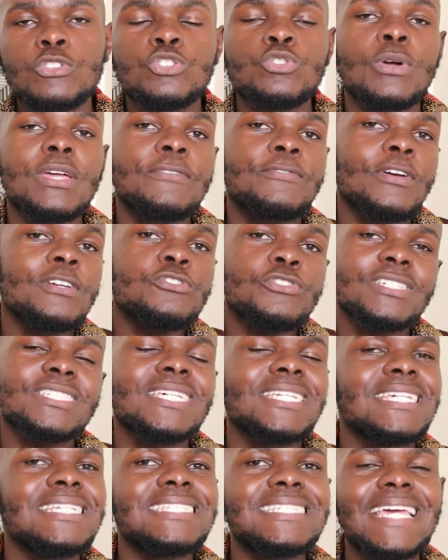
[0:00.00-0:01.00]
So if you're
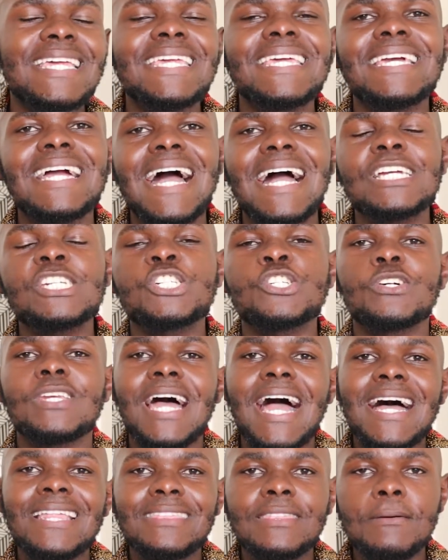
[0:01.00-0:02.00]
interested in taking
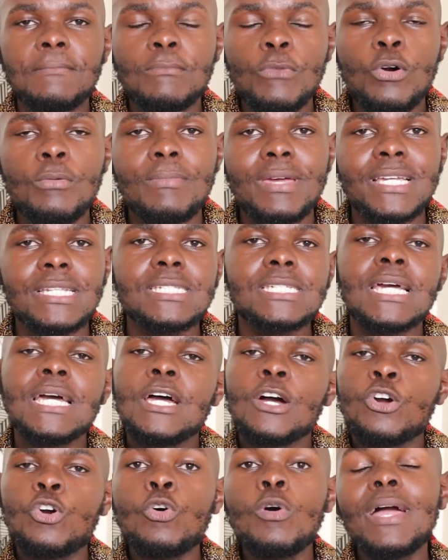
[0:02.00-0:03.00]
action at the moment,
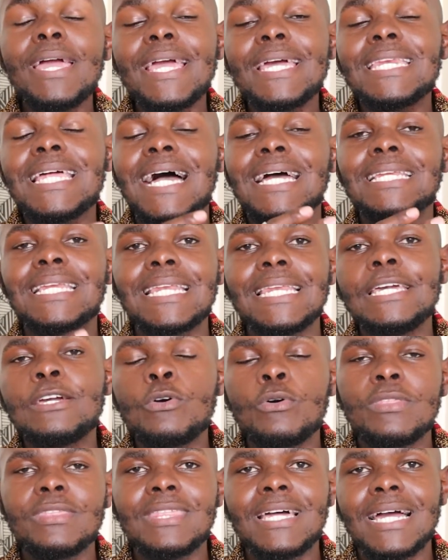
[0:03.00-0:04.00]
go ahead and
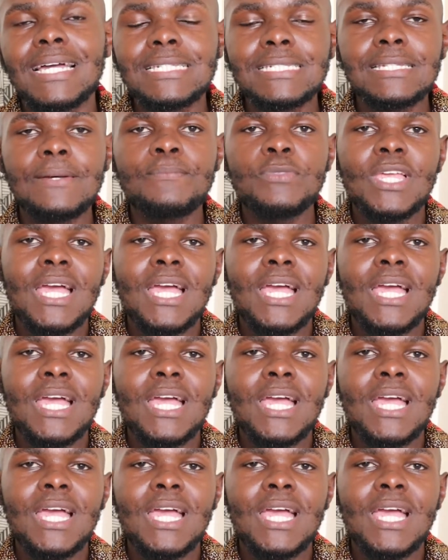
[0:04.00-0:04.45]
click on that.